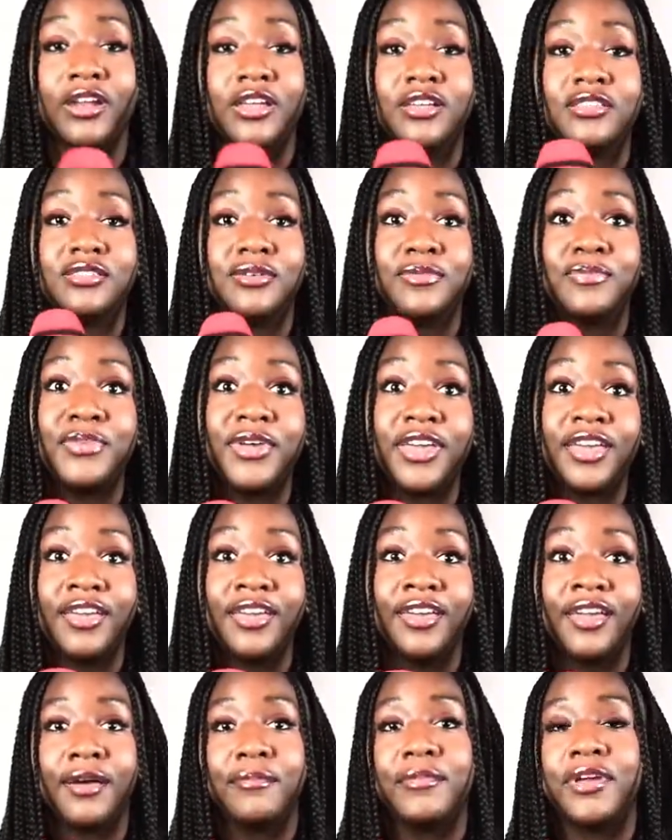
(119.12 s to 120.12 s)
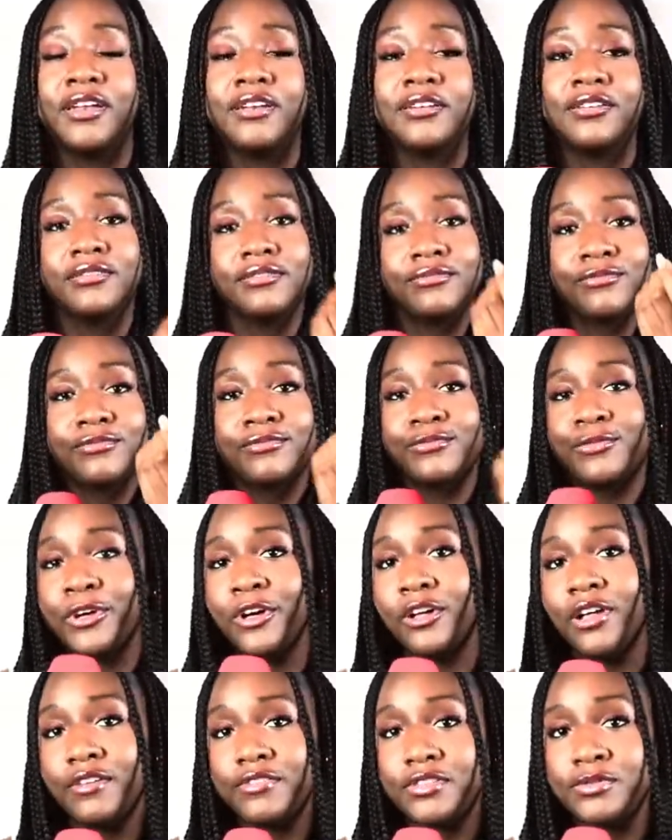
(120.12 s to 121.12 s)
I need to be. I mean, we
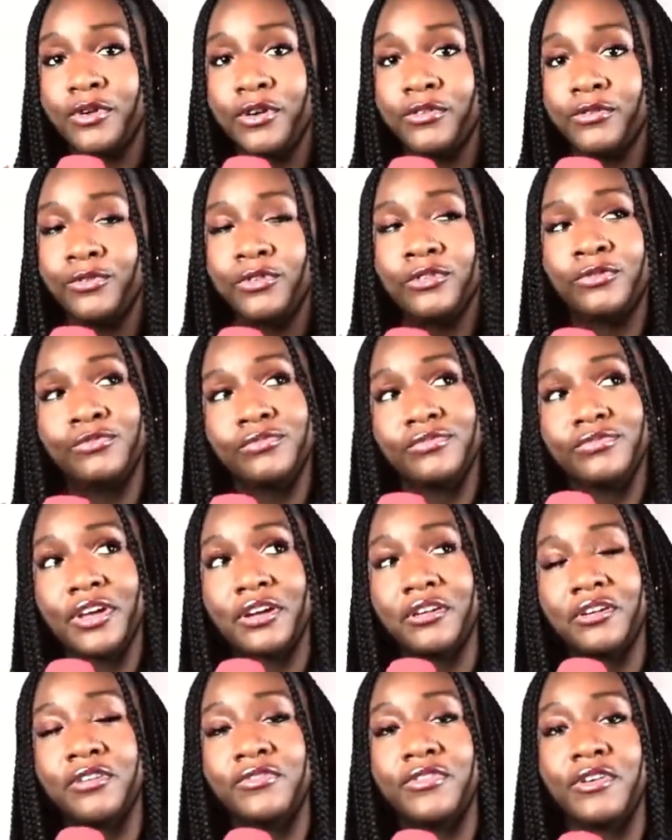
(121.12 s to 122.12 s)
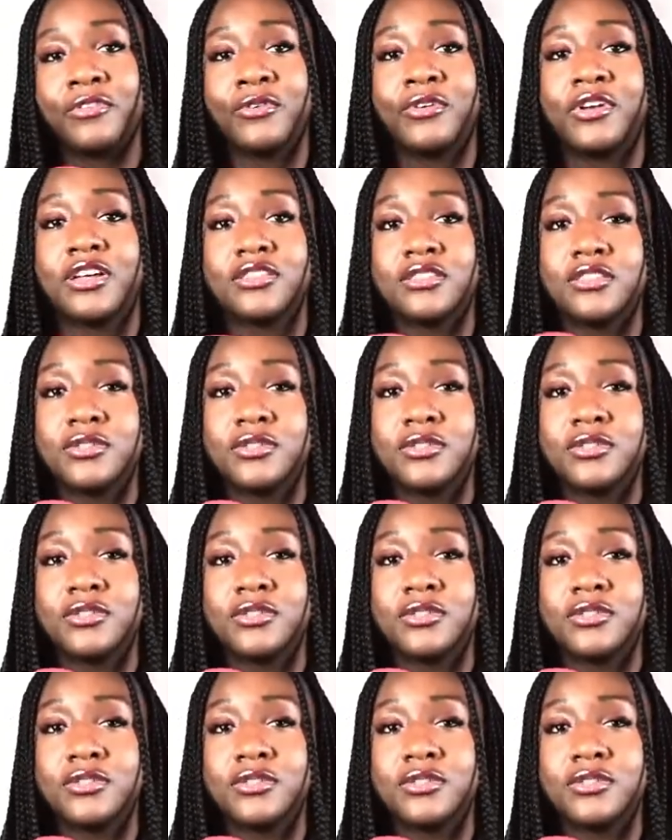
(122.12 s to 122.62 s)
all have smart, well, I don't know if everyone has a